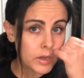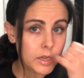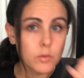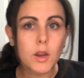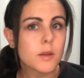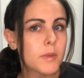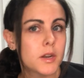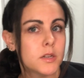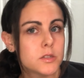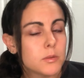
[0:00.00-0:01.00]
he
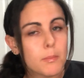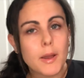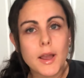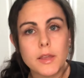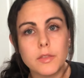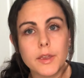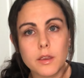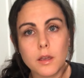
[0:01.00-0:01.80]
recommended to buy like